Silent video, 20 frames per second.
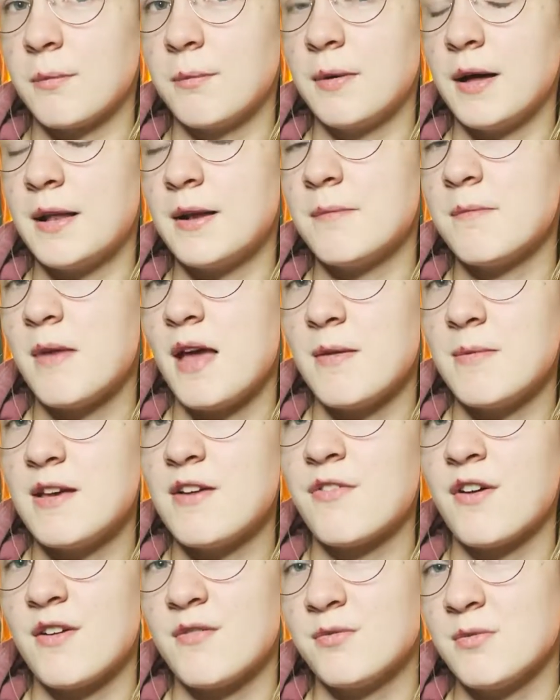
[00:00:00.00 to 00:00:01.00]
but maybe
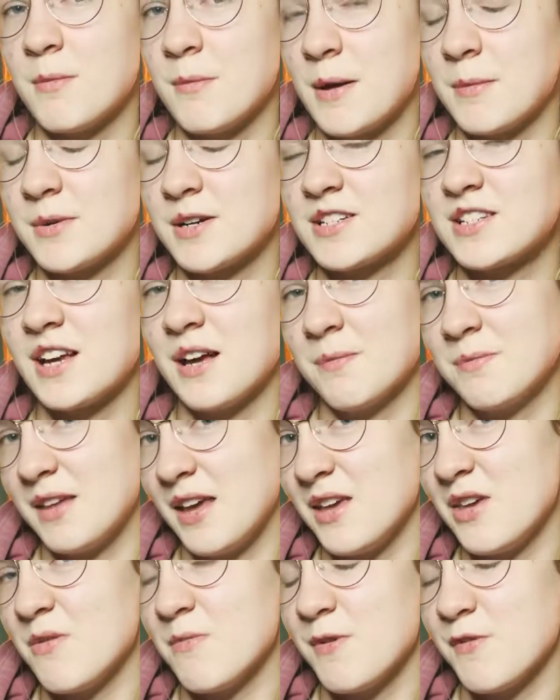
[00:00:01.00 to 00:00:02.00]
if I remember to
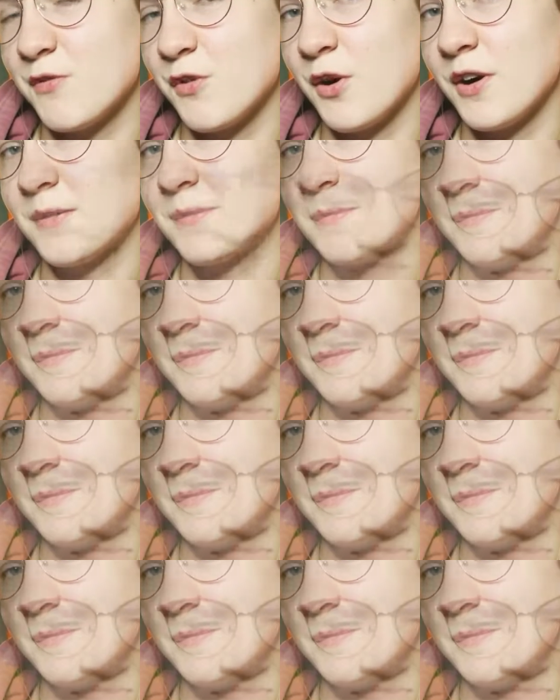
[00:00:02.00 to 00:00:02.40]
update you before.